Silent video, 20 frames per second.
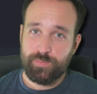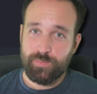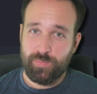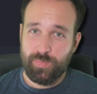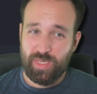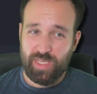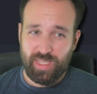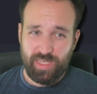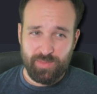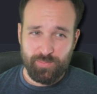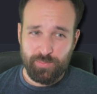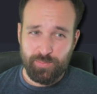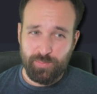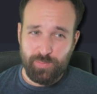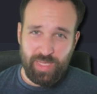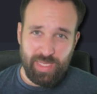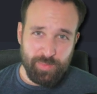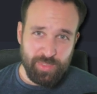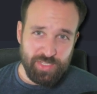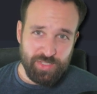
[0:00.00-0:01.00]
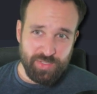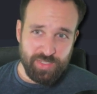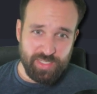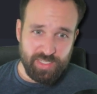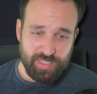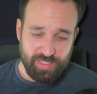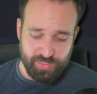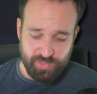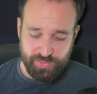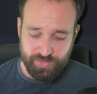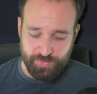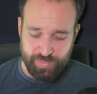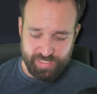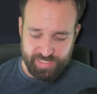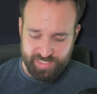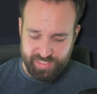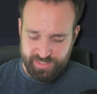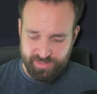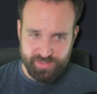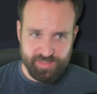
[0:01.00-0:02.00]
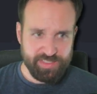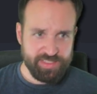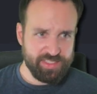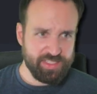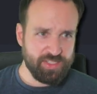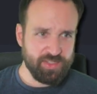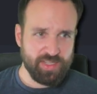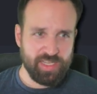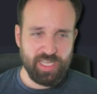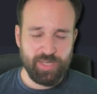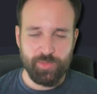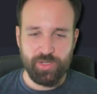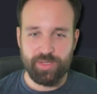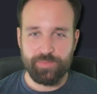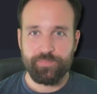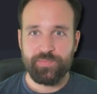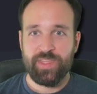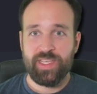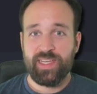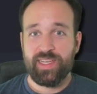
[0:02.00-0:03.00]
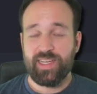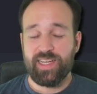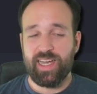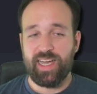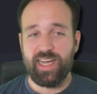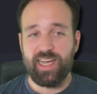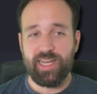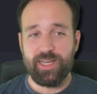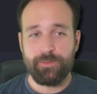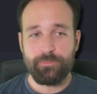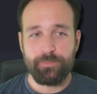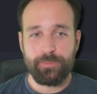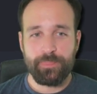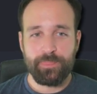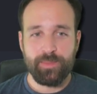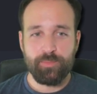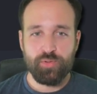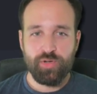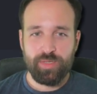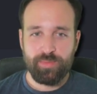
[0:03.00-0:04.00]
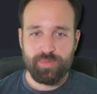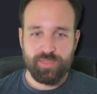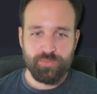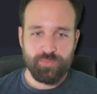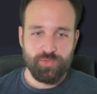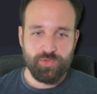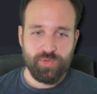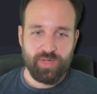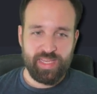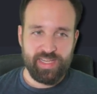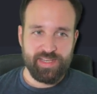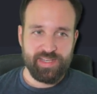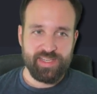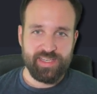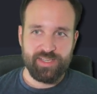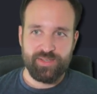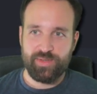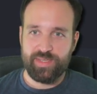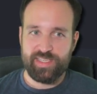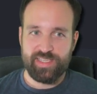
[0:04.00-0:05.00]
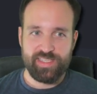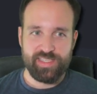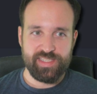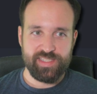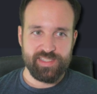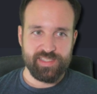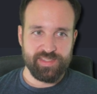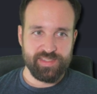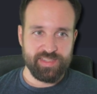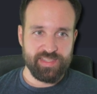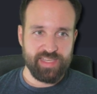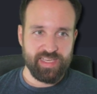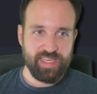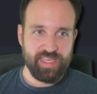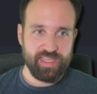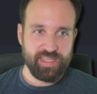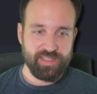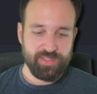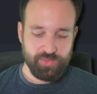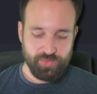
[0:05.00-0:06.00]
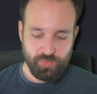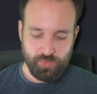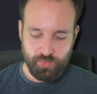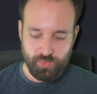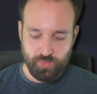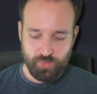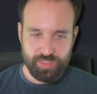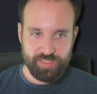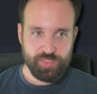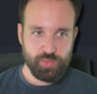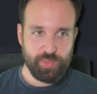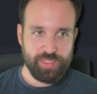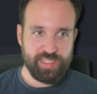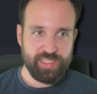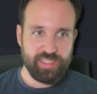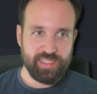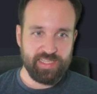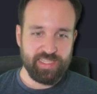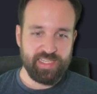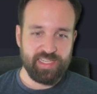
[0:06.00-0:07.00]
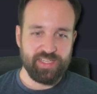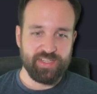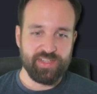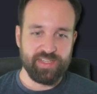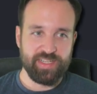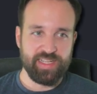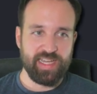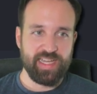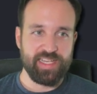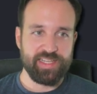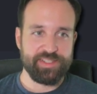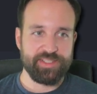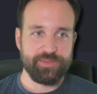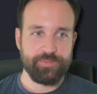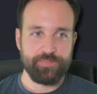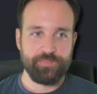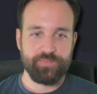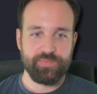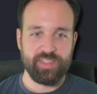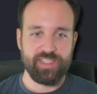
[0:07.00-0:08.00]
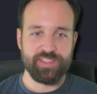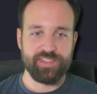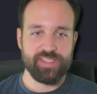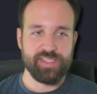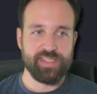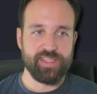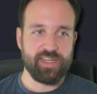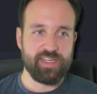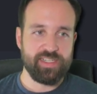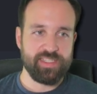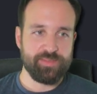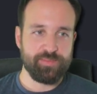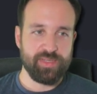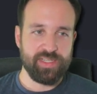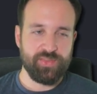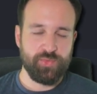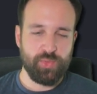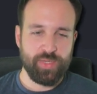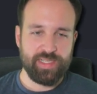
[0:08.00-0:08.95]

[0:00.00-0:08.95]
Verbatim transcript: But maybe you can already hear this. Oh, come on. Um, the problem right now is that once we click on an item, it starts, but if we